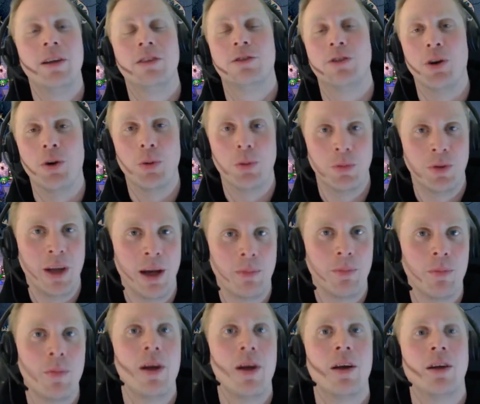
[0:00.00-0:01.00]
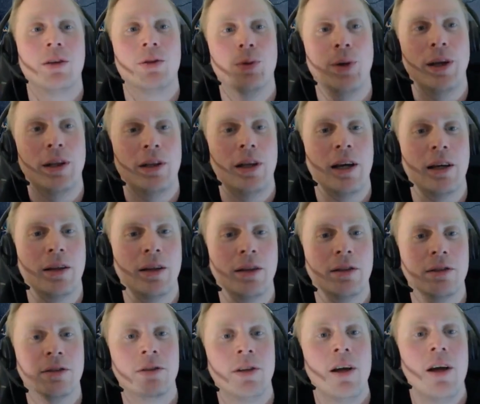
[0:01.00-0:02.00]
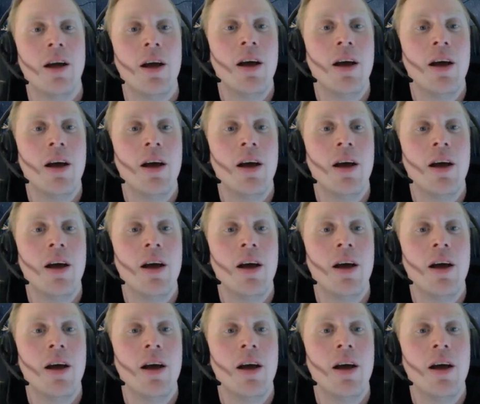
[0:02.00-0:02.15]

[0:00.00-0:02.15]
So yeah, great tactics.